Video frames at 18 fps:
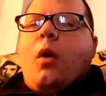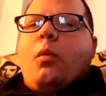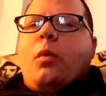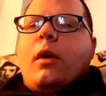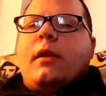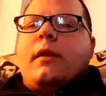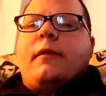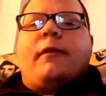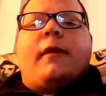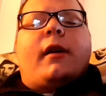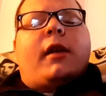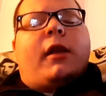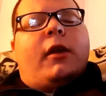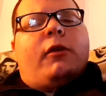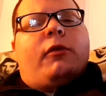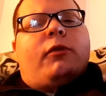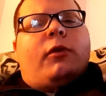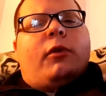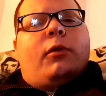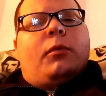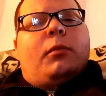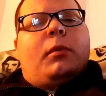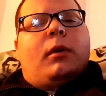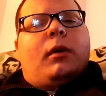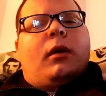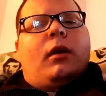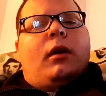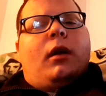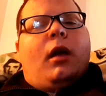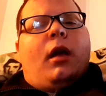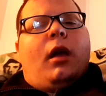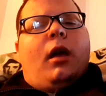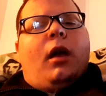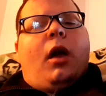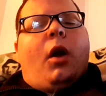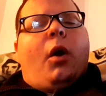What the fuck, YouTube?
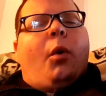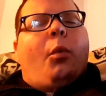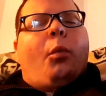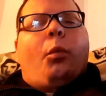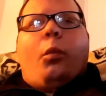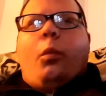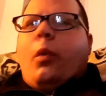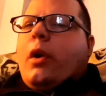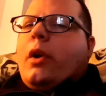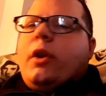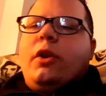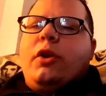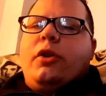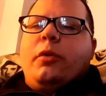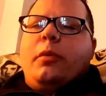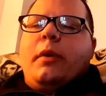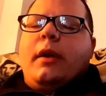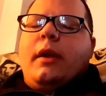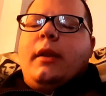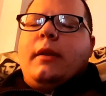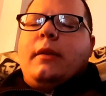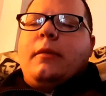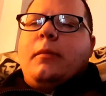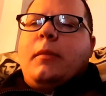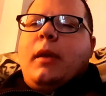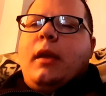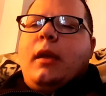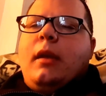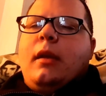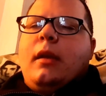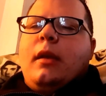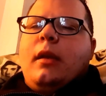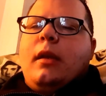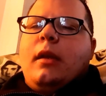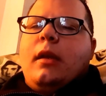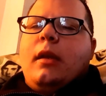What are you doing to me?
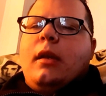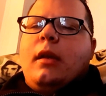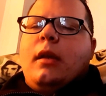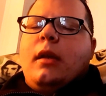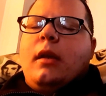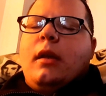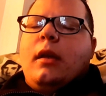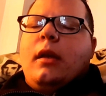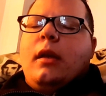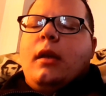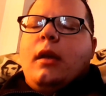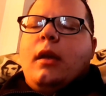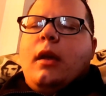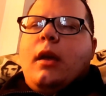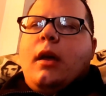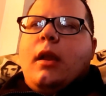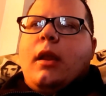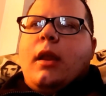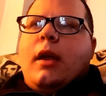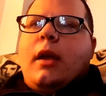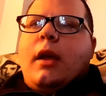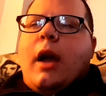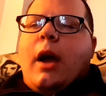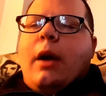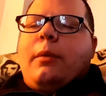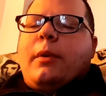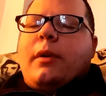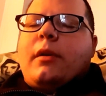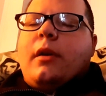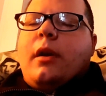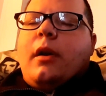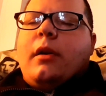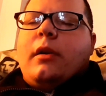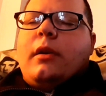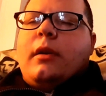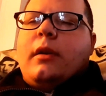Like, I worked
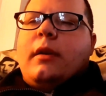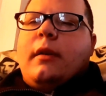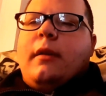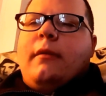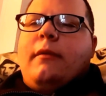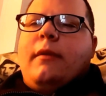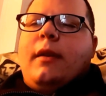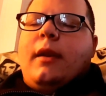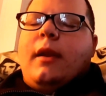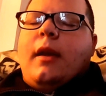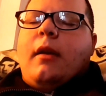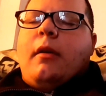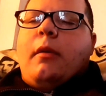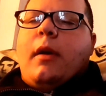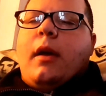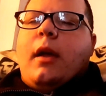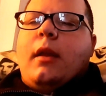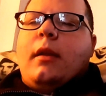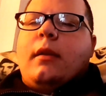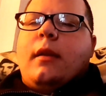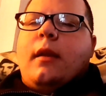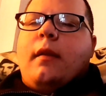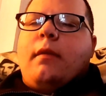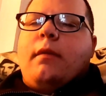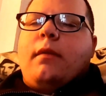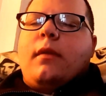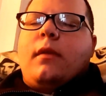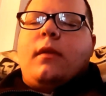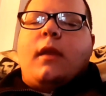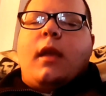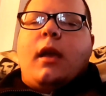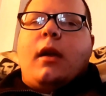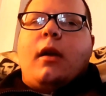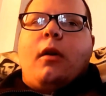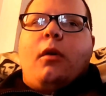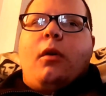hard on that video, and then
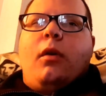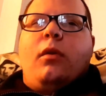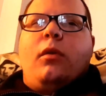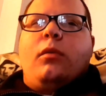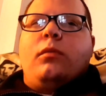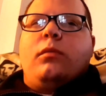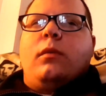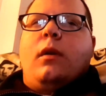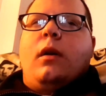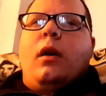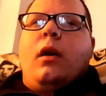they go, "Oh,